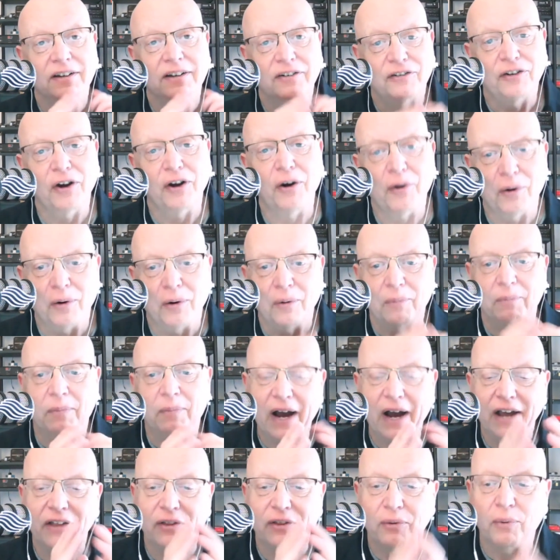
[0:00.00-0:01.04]
So,
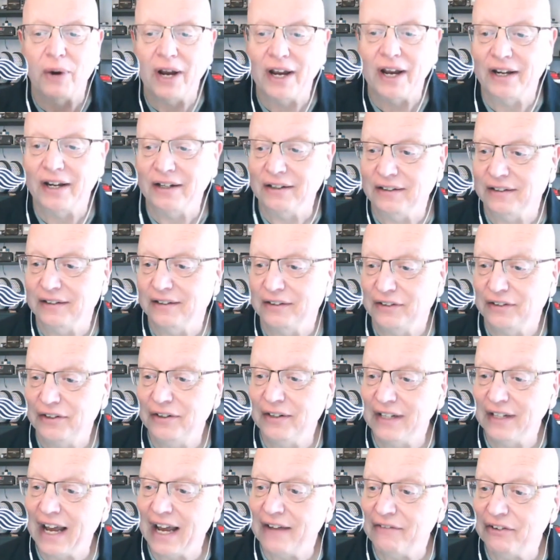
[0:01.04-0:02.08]
by the way, you
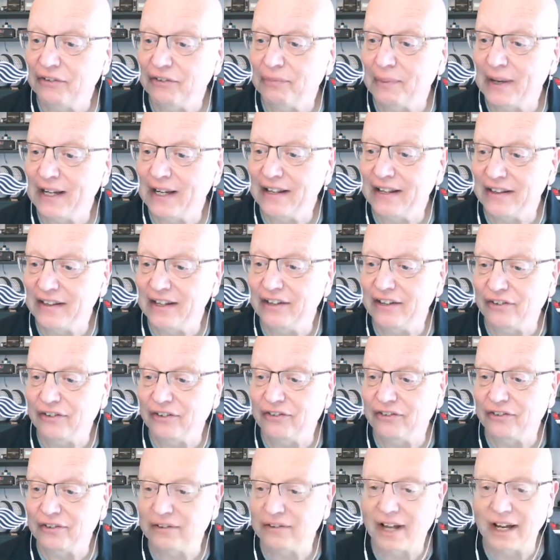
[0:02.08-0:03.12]
can have as many of these
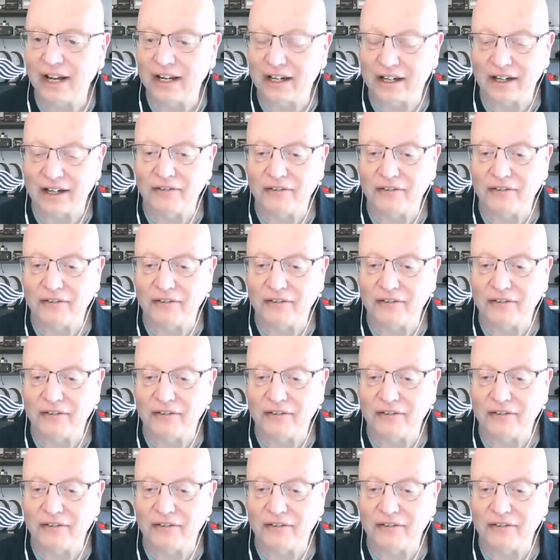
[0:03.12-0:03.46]
as you like.